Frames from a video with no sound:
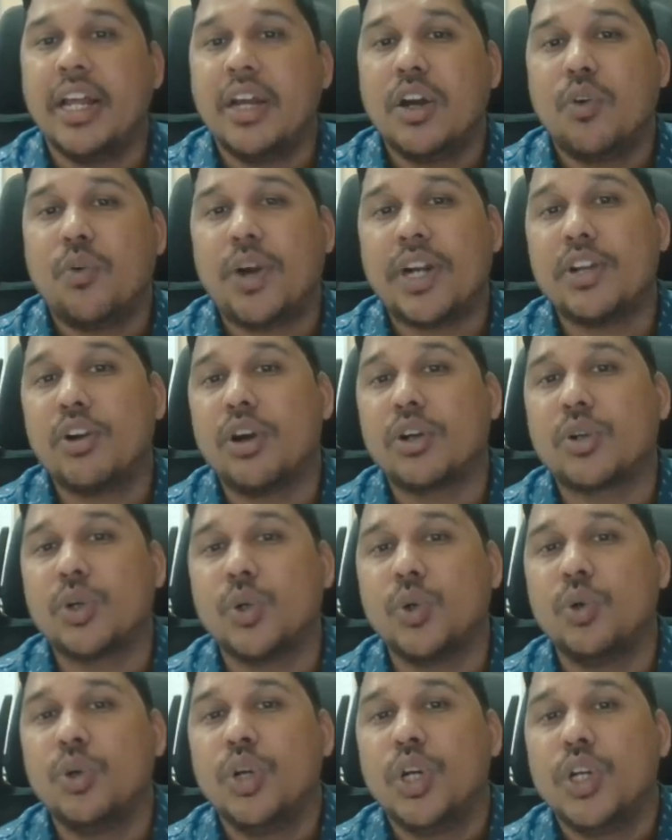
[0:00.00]
What you have to
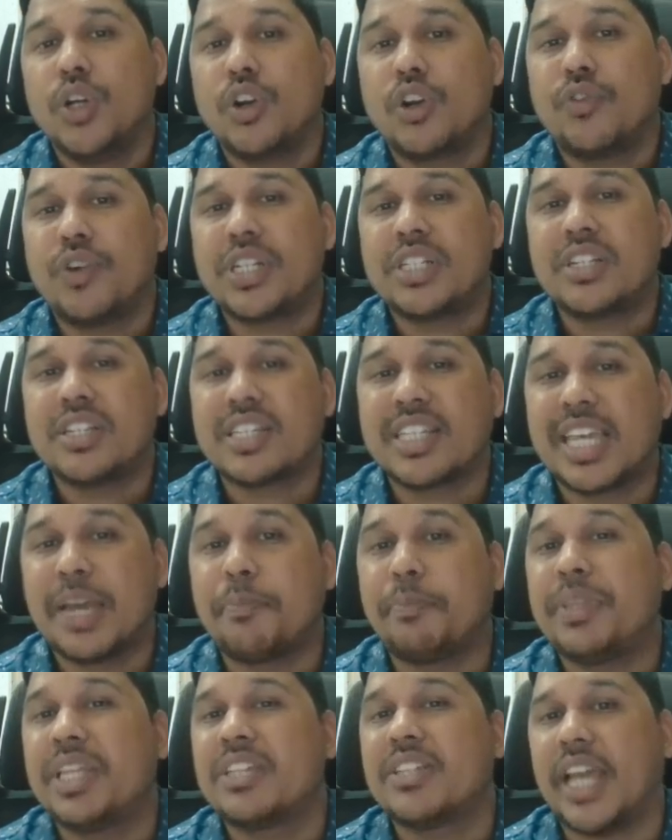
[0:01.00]
do, you have to first skip
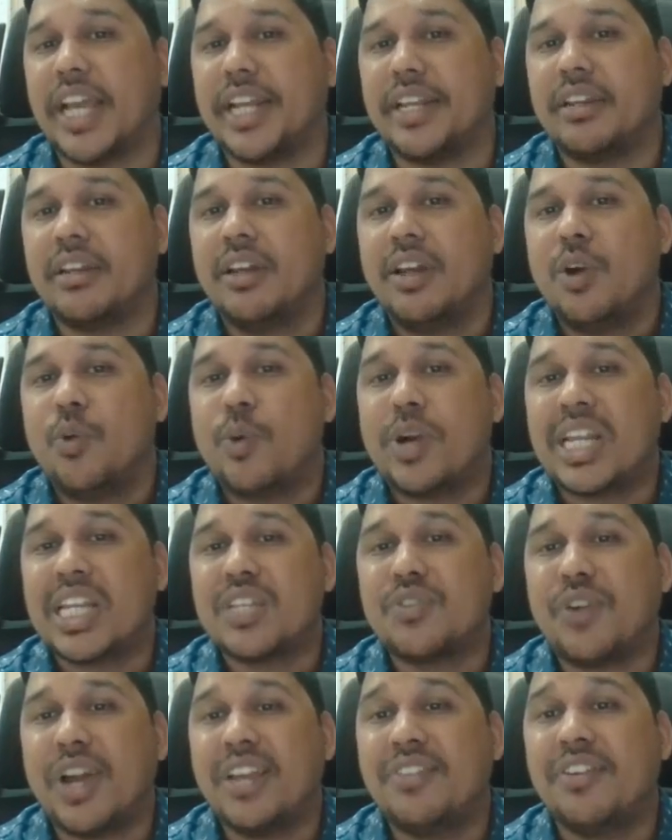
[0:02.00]
the sign. What is
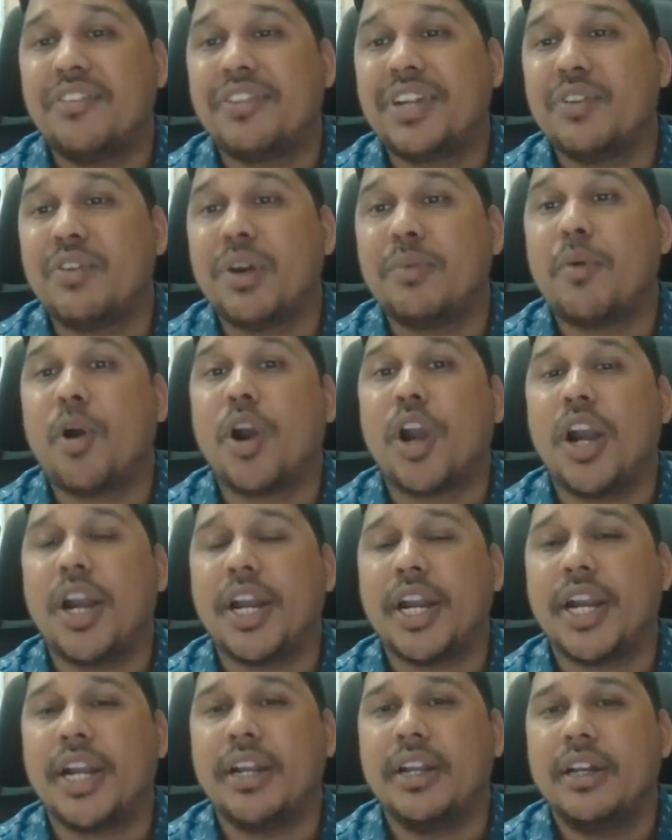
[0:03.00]
551 mod
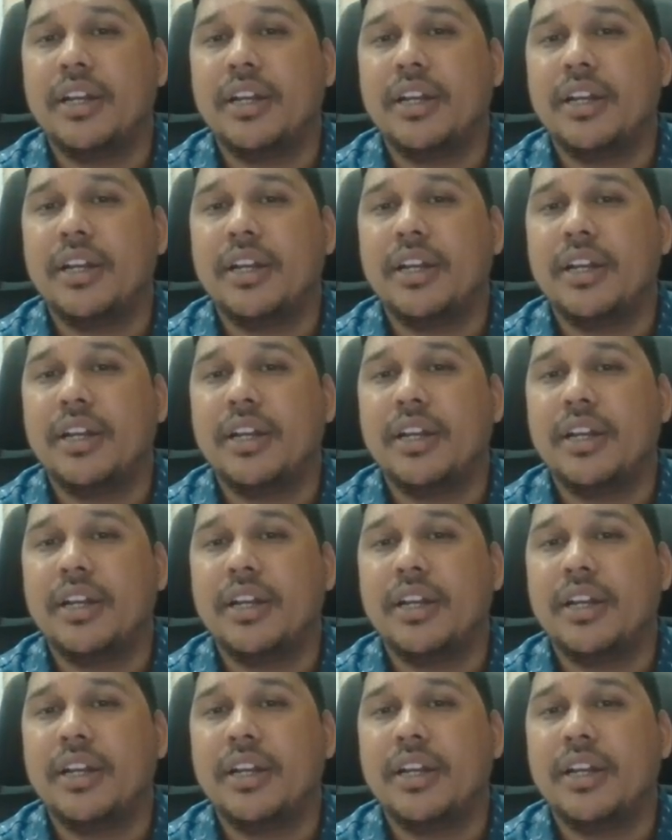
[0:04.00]
100?